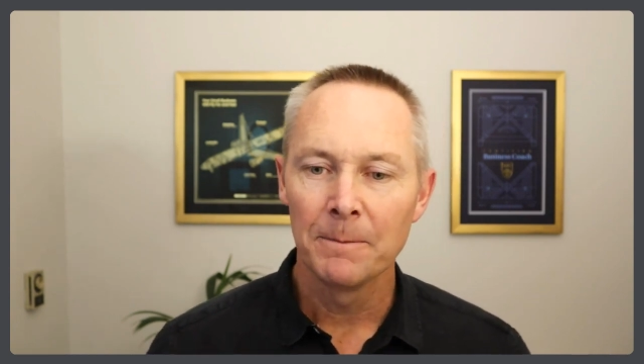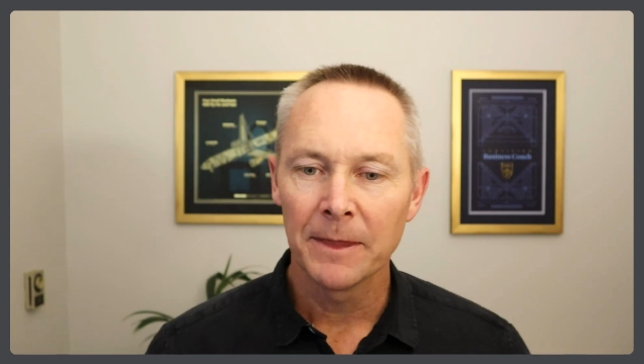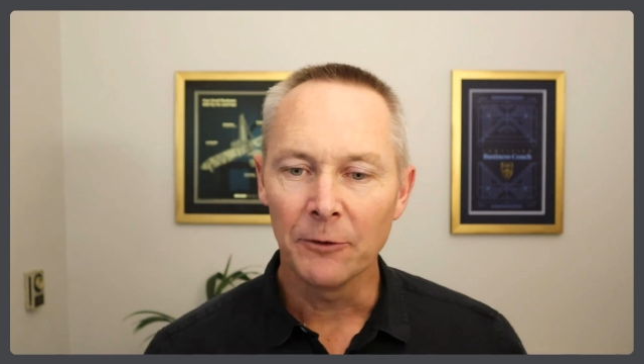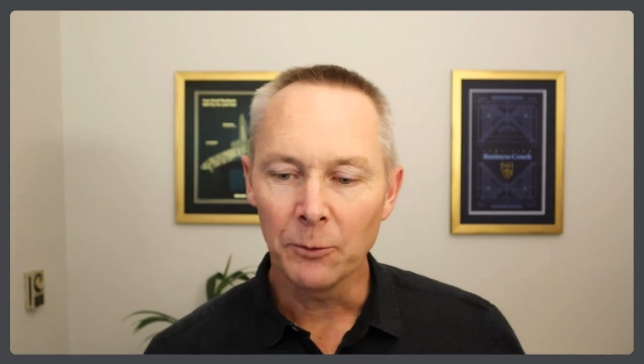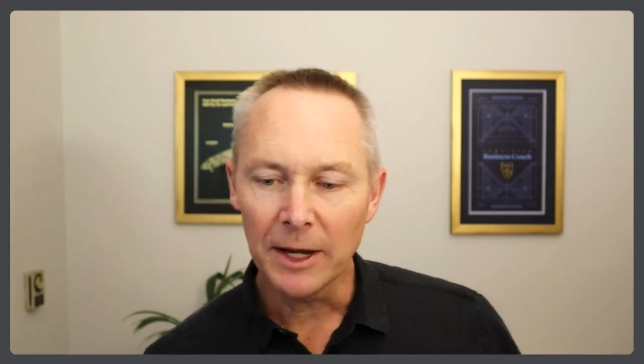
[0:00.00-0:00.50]

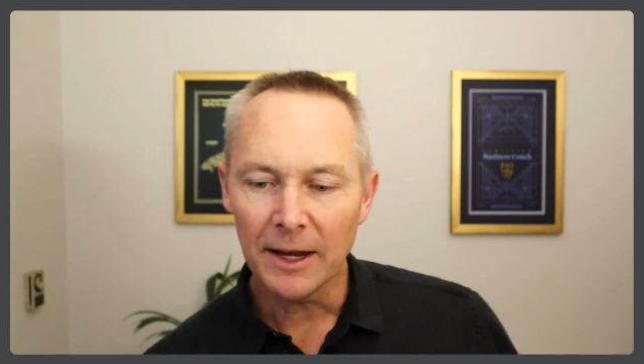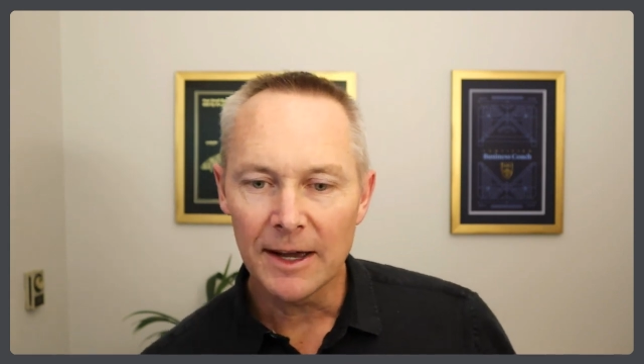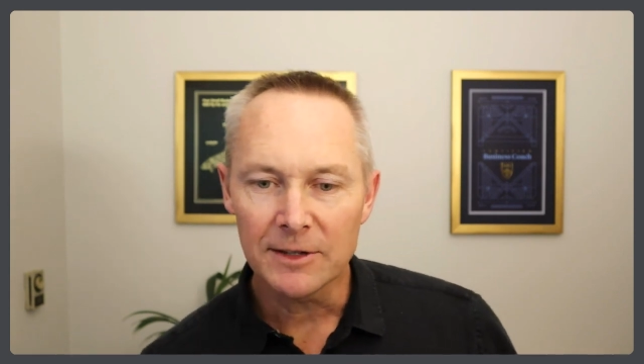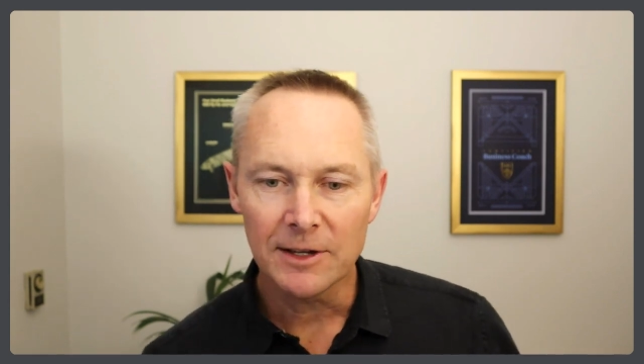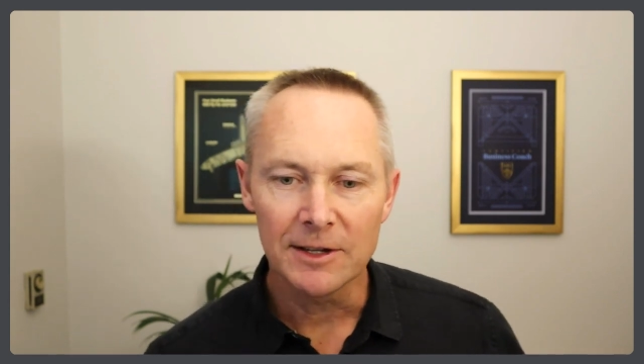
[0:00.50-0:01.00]
If we can
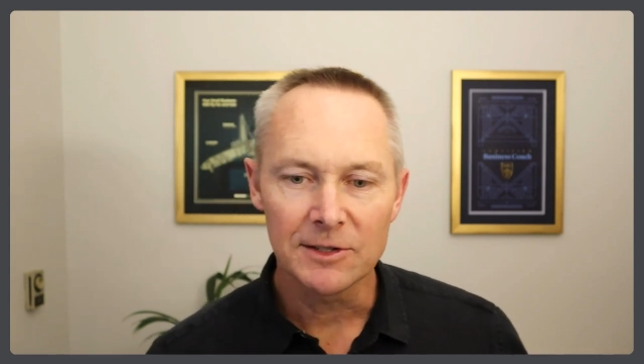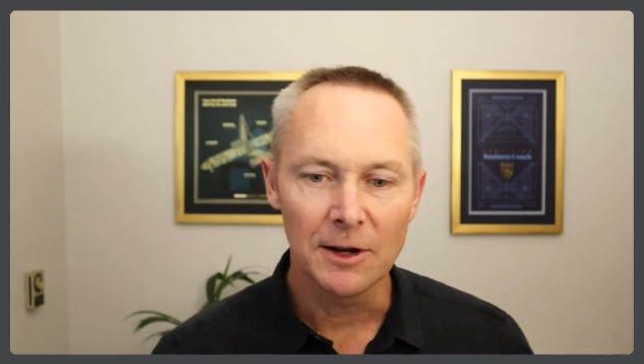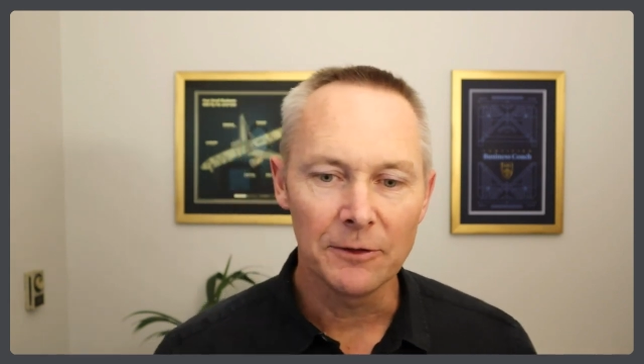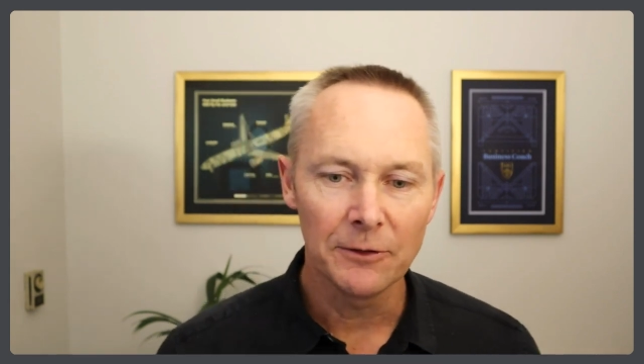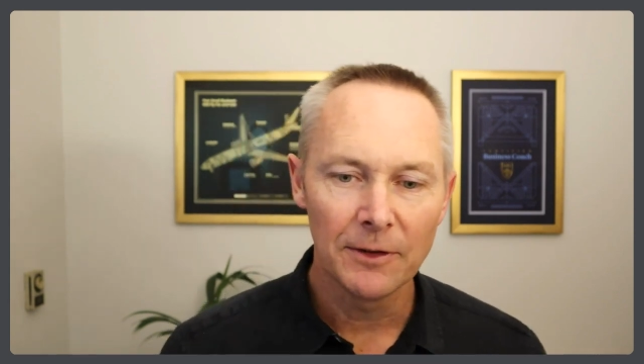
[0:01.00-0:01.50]
ask
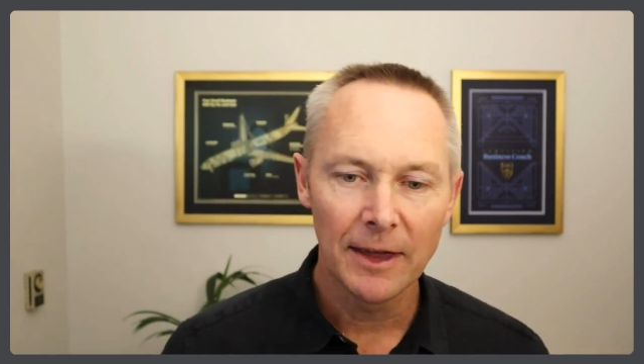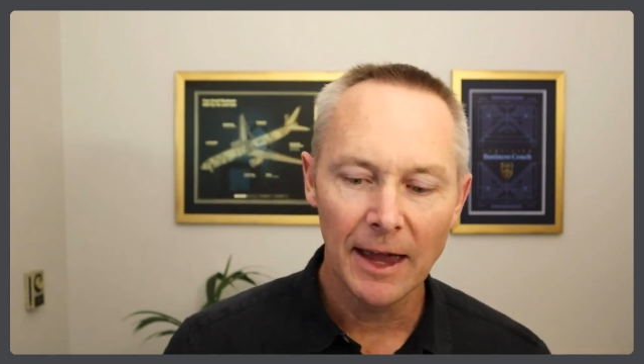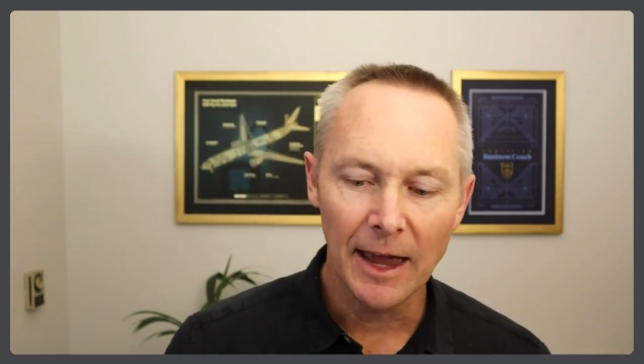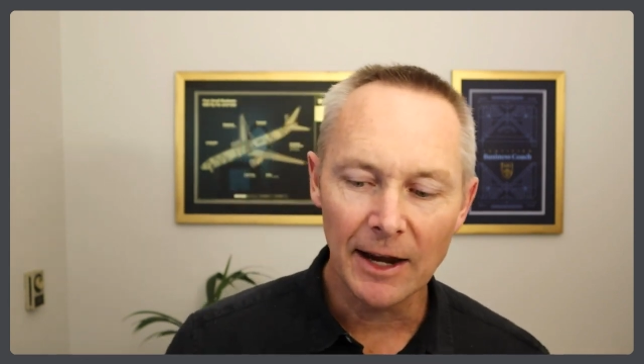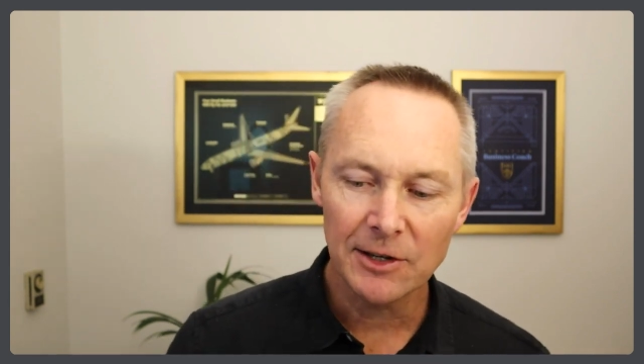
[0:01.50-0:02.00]
ourselves,
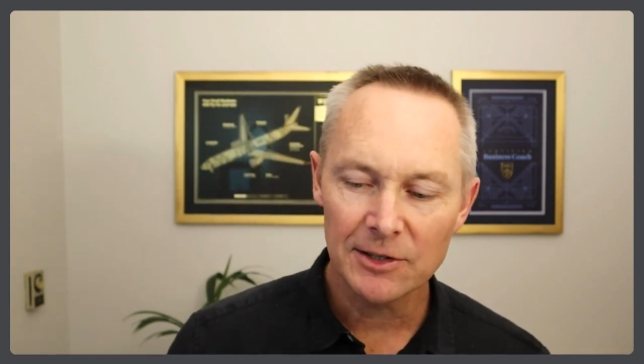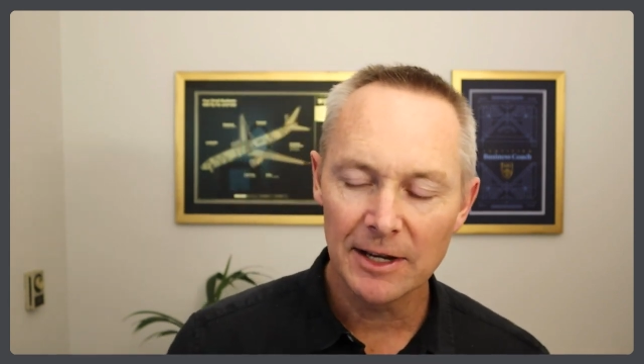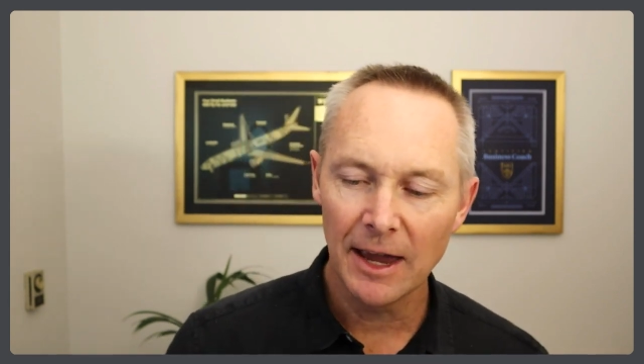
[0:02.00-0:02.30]
actually,